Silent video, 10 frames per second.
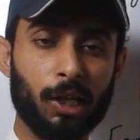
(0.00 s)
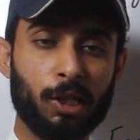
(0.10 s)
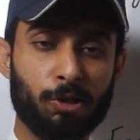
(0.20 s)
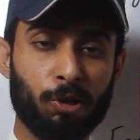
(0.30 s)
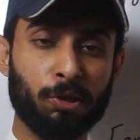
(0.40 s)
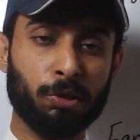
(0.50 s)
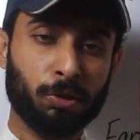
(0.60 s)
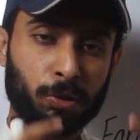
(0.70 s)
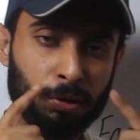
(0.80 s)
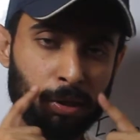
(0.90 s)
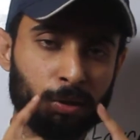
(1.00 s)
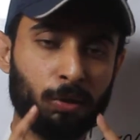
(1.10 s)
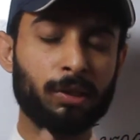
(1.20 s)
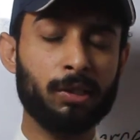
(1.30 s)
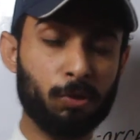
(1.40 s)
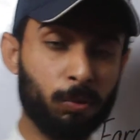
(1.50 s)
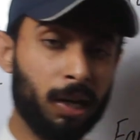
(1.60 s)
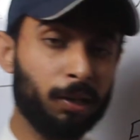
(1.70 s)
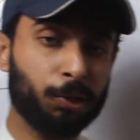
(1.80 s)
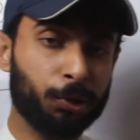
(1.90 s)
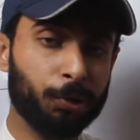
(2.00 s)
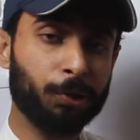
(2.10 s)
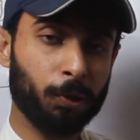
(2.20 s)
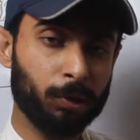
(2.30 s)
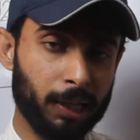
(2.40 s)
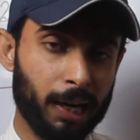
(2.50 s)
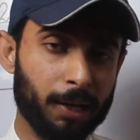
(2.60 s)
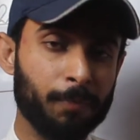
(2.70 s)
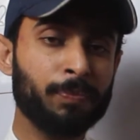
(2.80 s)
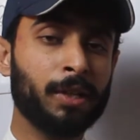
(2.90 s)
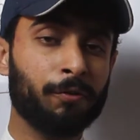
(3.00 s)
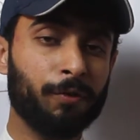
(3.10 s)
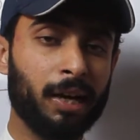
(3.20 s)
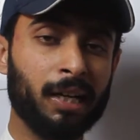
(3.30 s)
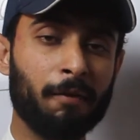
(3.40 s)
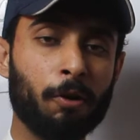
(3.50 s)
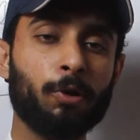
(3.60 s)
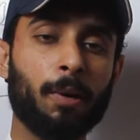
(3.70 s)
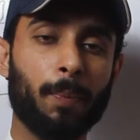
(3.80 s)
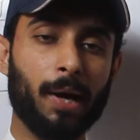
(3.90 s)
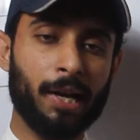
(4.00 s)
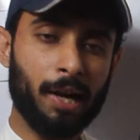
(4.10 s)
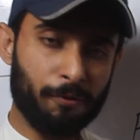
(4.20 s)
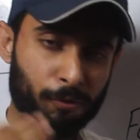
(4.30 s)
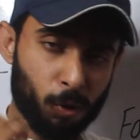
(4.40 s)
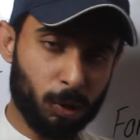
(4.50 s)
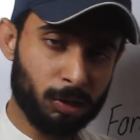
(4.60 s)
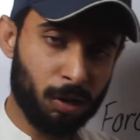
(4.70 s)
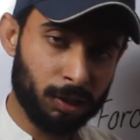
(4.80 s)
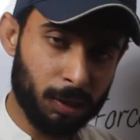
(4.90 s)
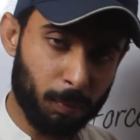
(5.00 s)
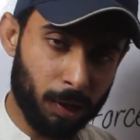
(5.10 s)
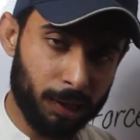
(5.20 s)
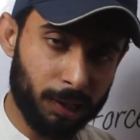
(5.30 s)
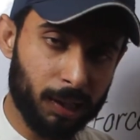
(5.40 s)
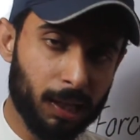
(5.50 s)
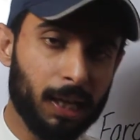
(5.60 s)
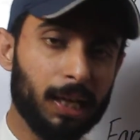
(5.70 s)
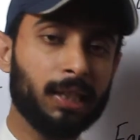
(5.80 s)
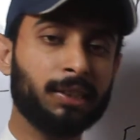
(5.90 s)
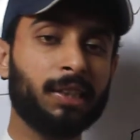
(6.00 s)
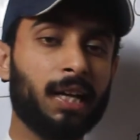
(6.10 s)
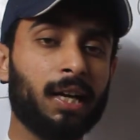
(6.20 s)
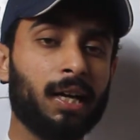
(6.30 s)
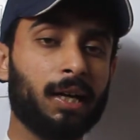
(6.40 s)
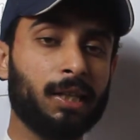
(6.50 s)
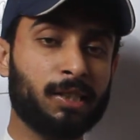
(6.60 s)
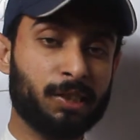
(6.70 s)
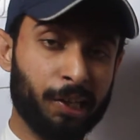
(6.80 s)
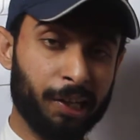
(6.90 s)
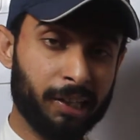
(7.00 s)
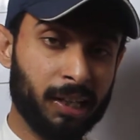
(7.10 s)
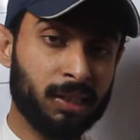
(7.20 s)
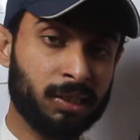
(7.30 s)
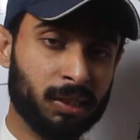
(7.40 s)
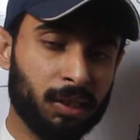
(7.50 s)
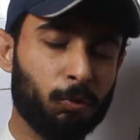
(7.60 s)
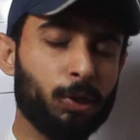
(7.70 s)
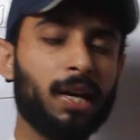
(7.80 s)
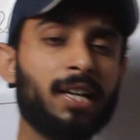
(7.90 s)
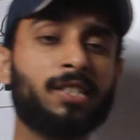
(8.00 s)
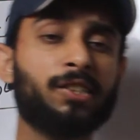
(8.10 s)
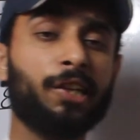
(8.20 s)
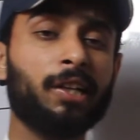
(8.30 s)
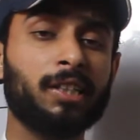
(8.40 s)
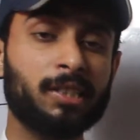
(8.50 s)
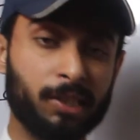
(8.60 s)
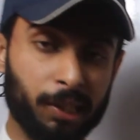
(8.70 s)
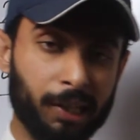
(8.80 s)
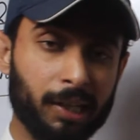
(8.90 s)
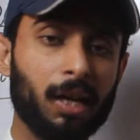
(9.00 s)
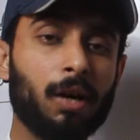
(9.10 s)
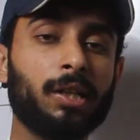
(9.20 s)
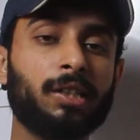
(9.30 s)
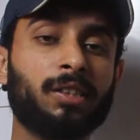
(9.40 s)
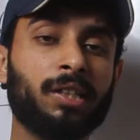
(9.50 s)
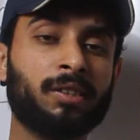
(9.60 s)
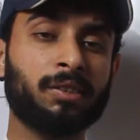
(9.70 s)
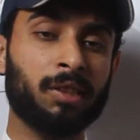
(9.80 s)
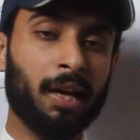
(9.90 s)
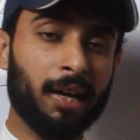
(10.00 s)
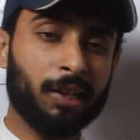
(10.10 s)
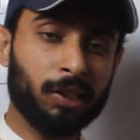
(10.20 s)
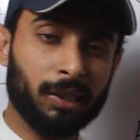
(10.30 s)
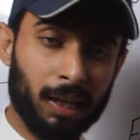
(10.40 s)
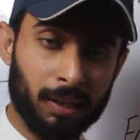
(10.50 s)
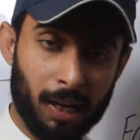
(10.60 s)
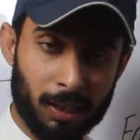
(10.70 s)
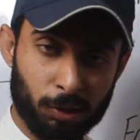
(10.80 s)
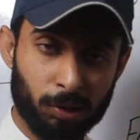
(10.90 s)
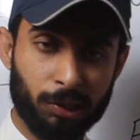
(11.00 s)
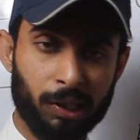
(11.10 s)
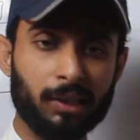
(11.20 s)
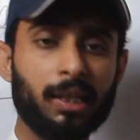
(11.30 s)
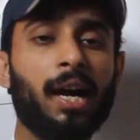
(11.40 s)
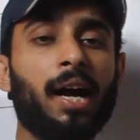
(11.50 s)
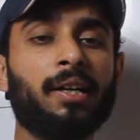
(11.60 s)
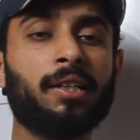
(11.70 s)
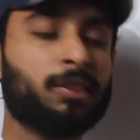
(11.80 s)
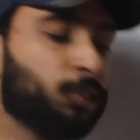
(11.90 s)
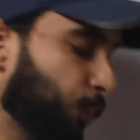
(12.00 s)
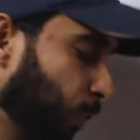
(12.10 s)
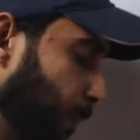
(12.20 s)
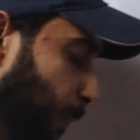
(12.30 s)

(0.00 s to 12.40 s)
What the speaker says: So the student should know that whenever we apply a force on the body, its state, we can change its state, its direction can also change and its shape